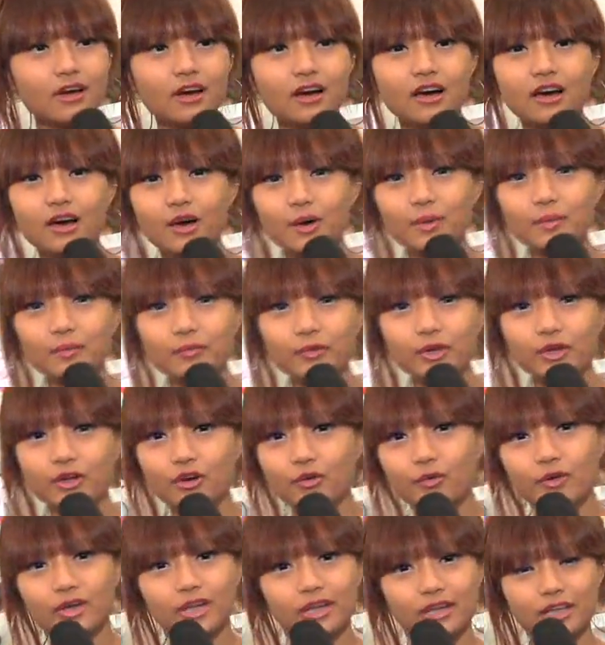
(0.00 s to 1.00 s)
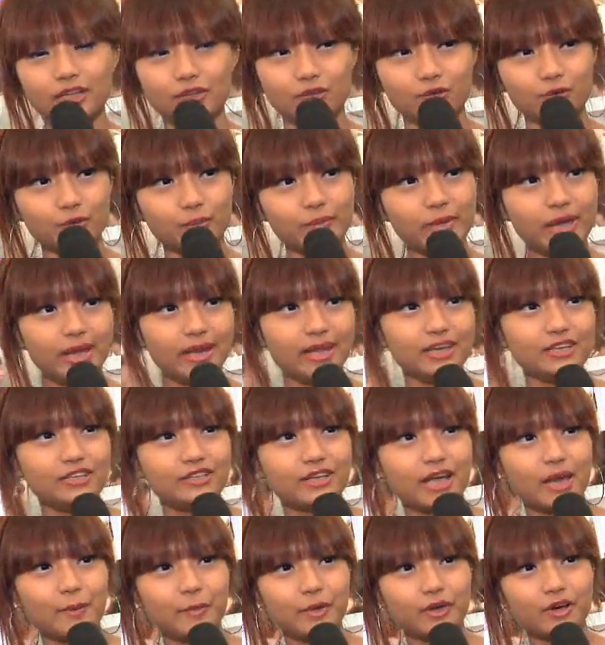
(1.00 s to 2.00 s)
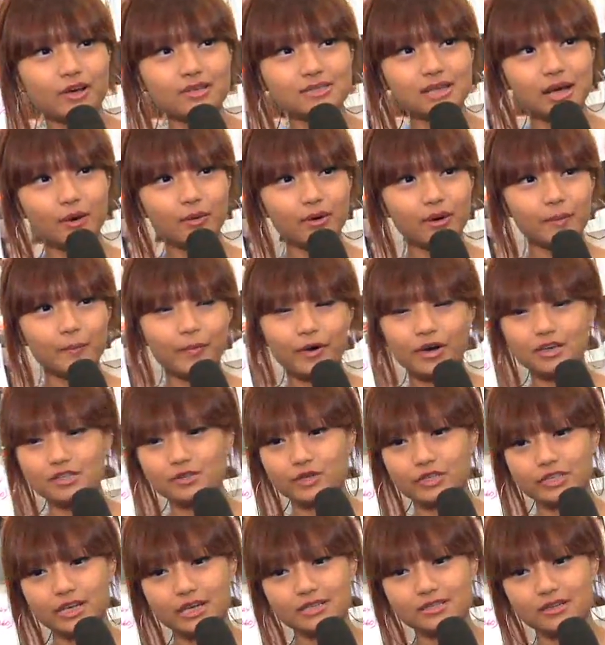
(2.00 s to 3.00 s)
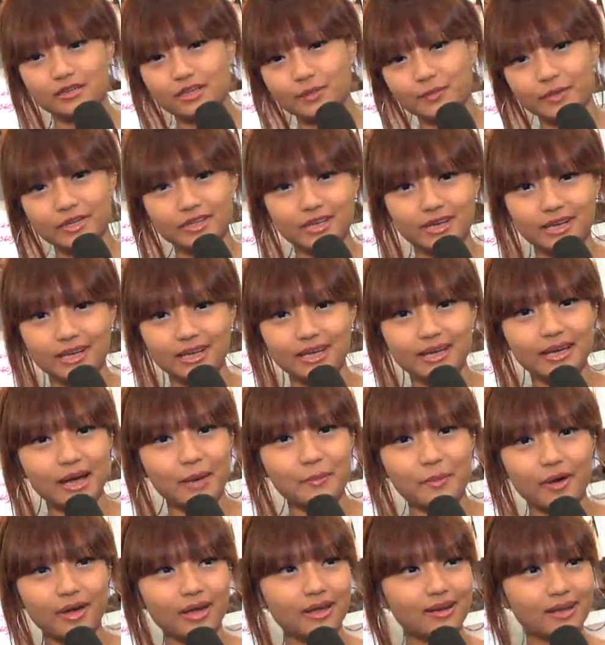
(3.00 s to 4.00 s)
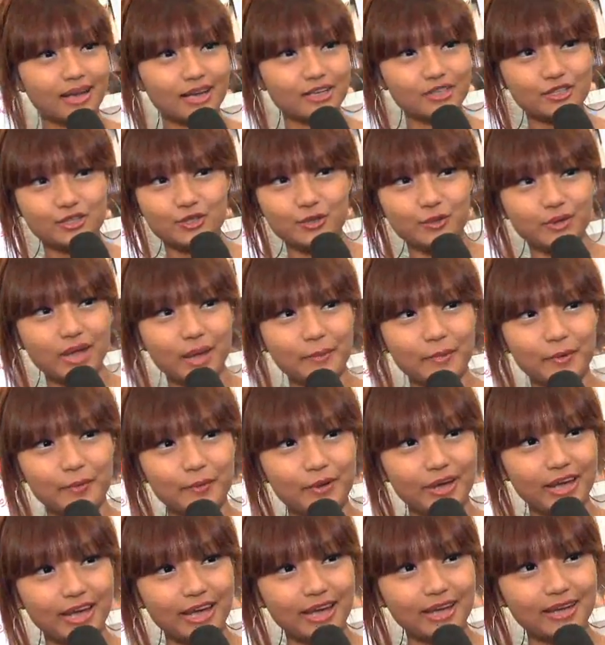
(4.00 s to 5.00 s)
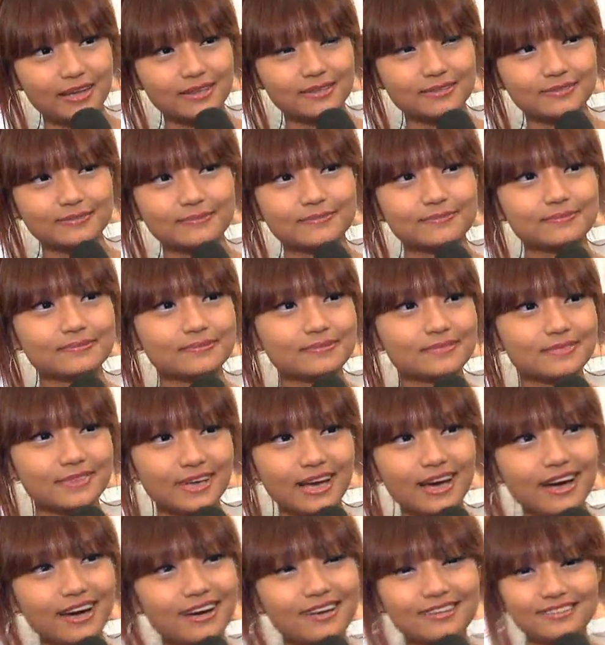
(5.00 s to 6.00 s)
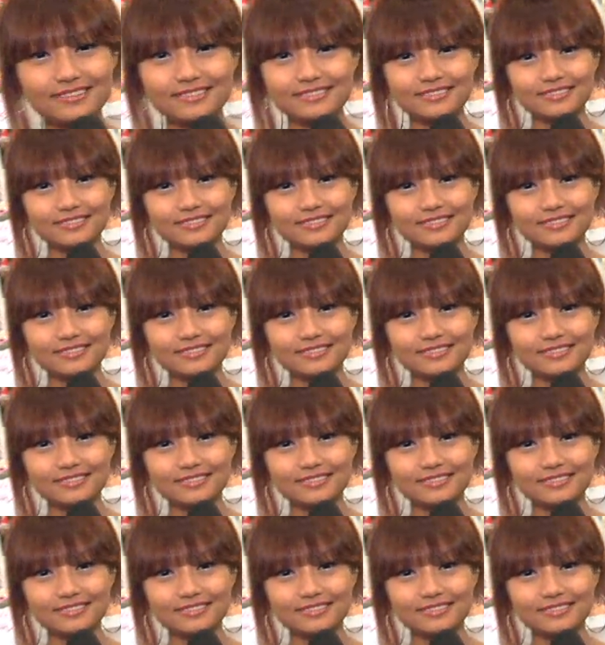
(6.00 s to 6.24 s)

Um, we don't really need to manage them because our boss will just automatically come out and like shoo them away. Yeah.